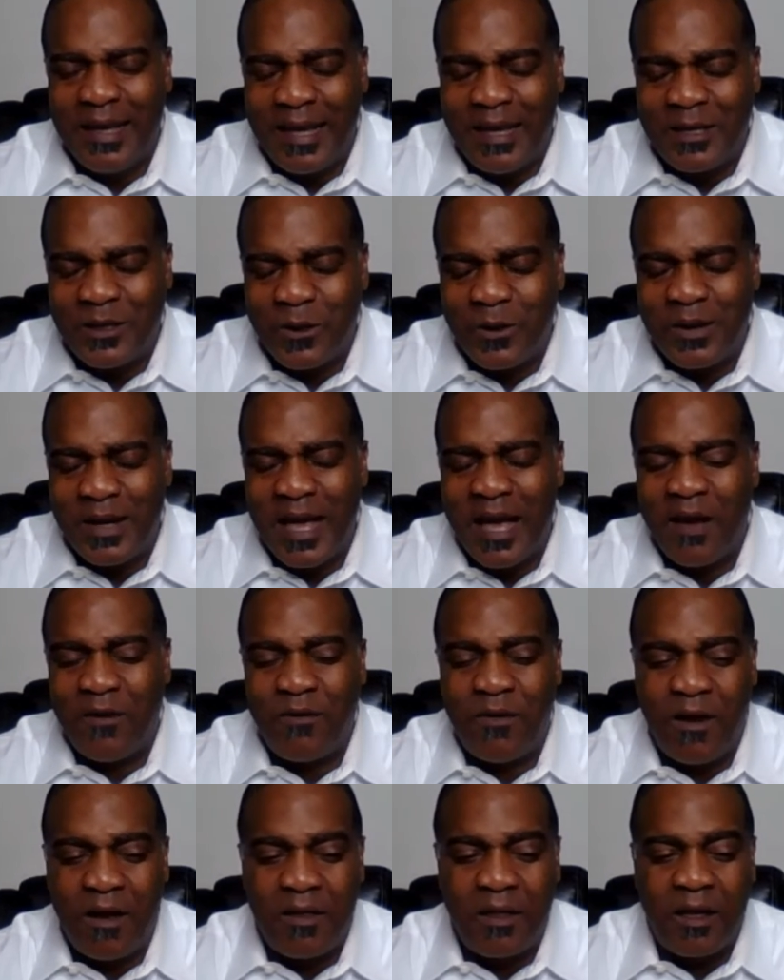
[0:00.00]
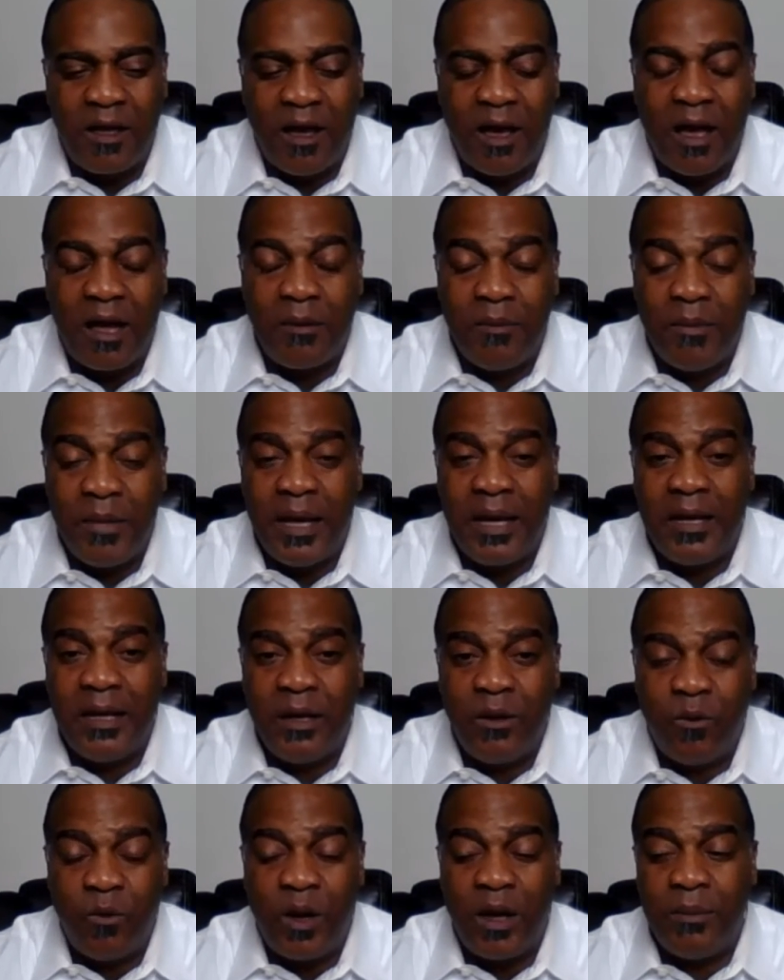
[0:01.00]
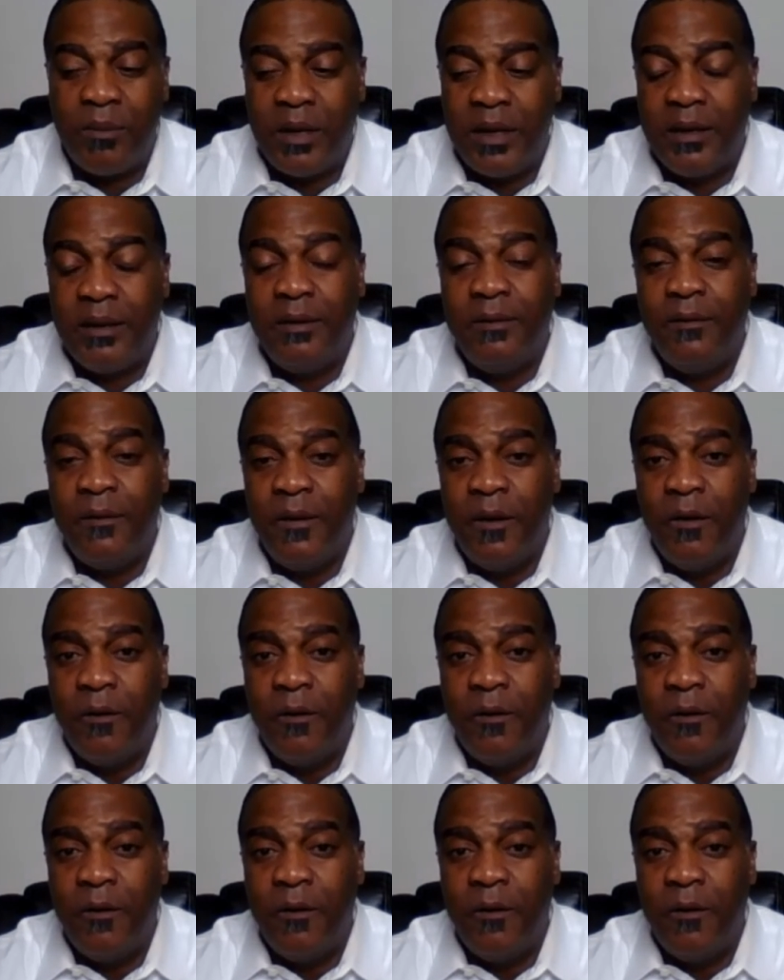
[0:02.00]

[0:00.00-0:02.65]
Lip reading: And so now, Father God, men and women